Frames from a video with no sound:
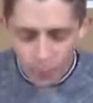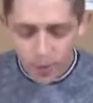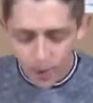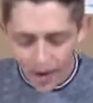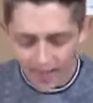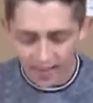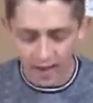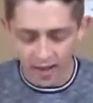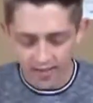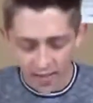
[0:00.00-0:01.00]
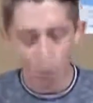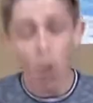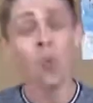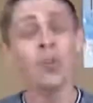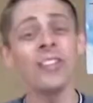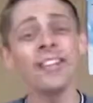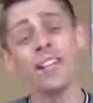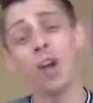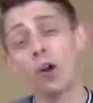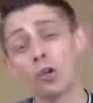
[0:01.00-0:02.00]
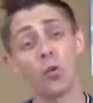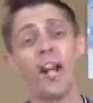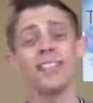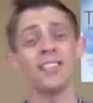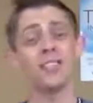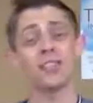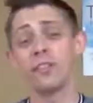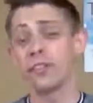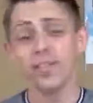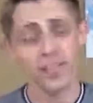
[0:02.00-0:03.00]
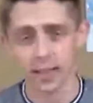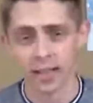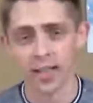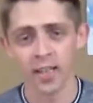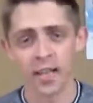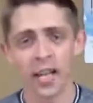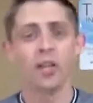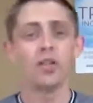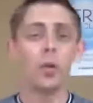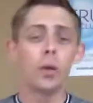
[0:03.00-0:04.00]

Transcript: we recognize that only in our great diversity do we